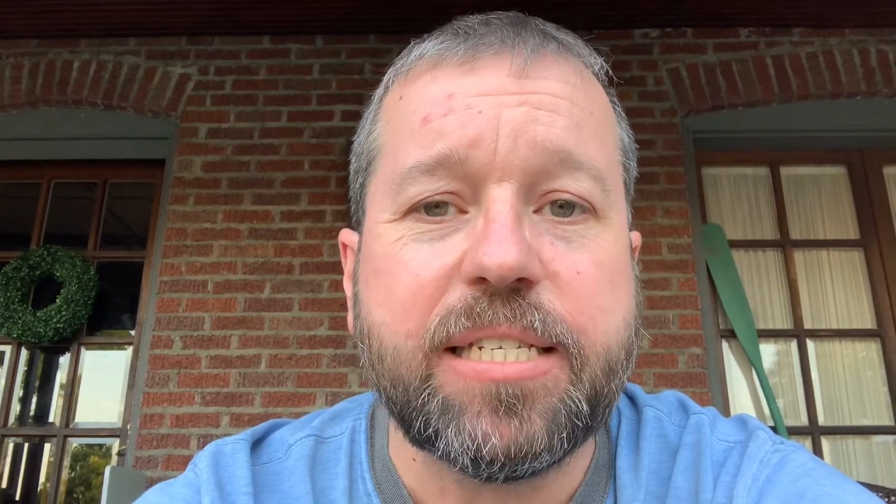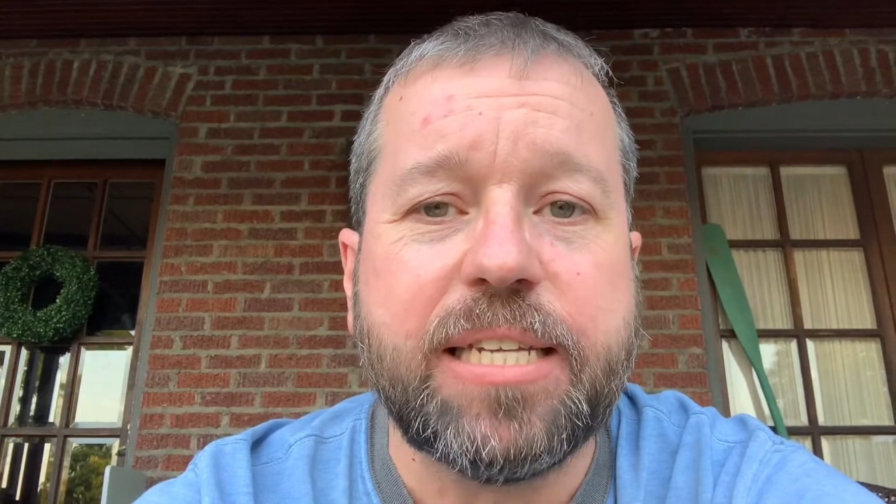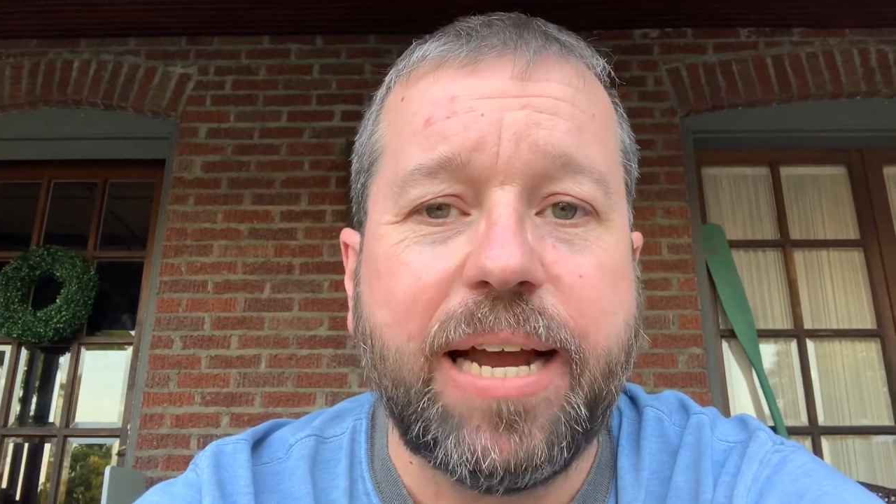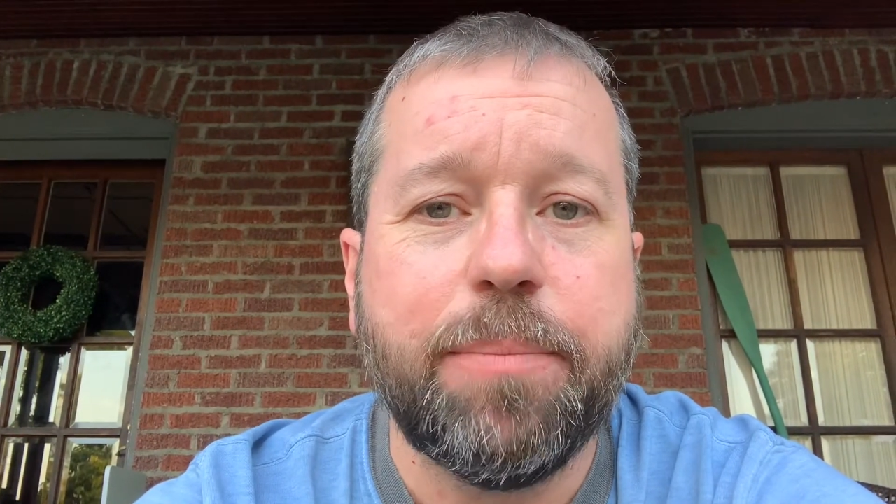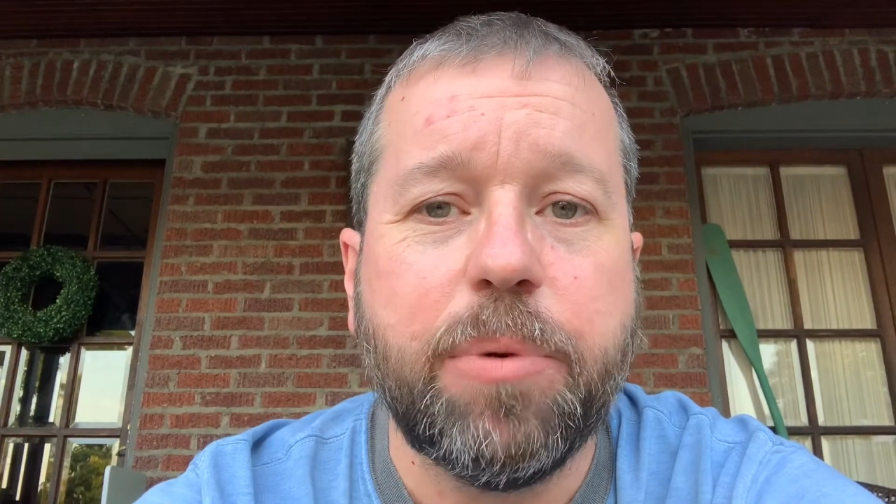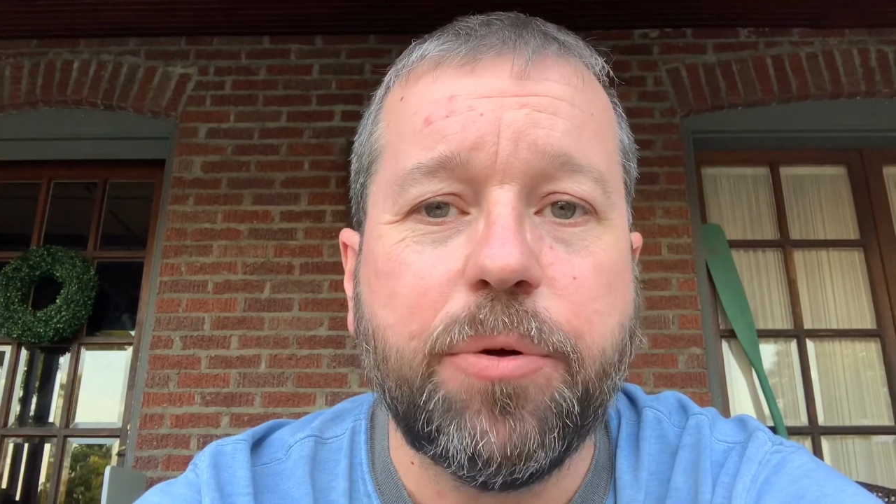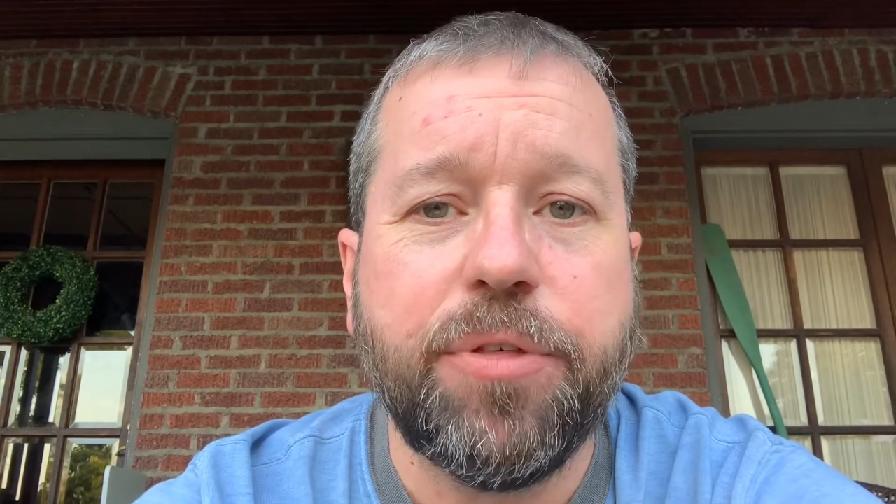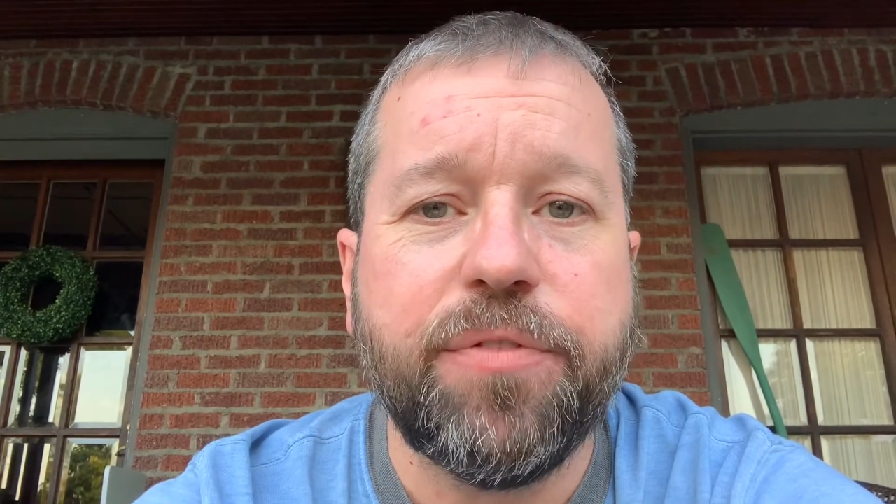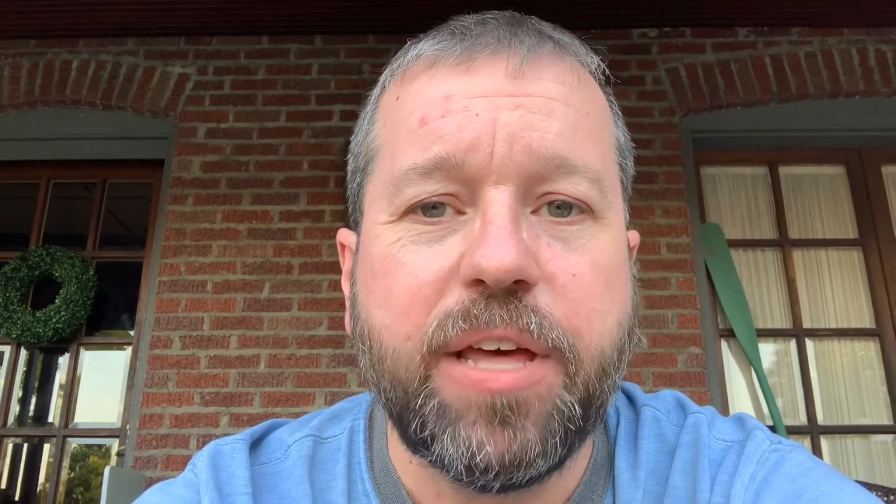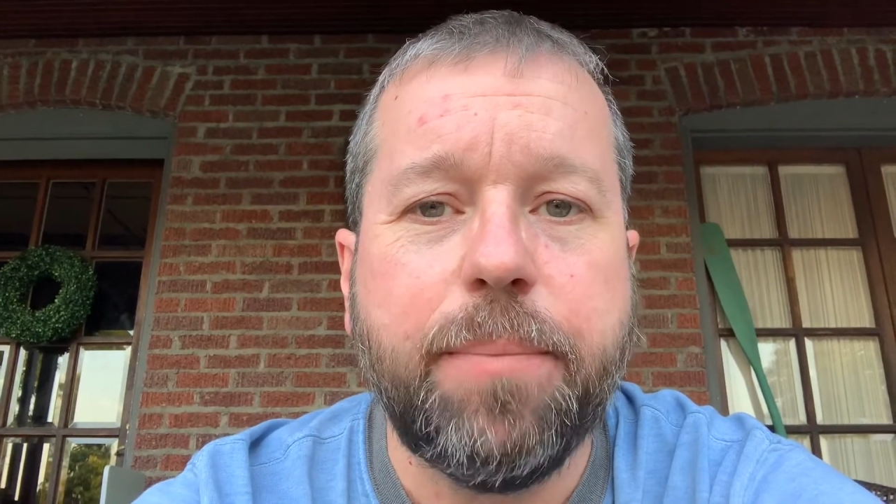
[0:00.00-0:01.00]
to sign
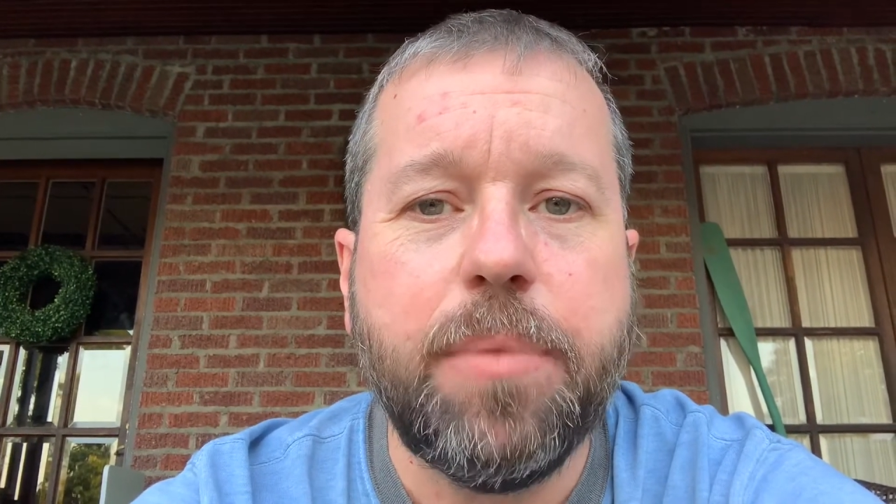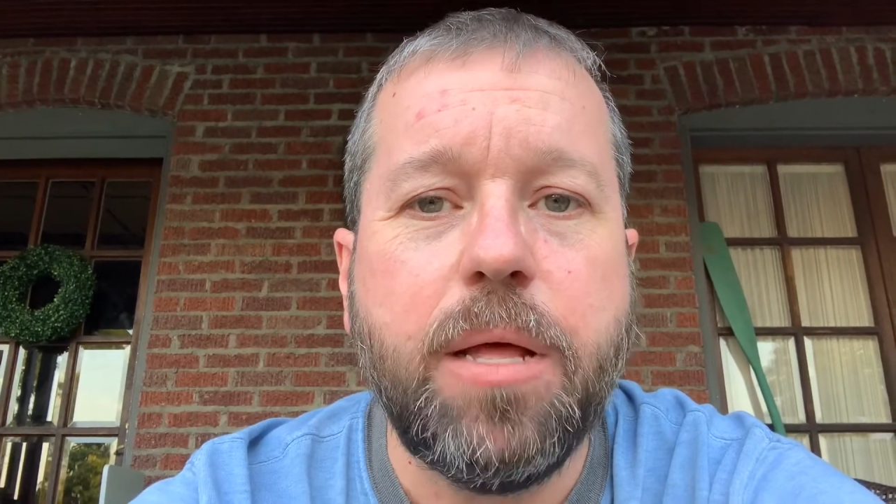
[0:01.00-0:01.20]
both of them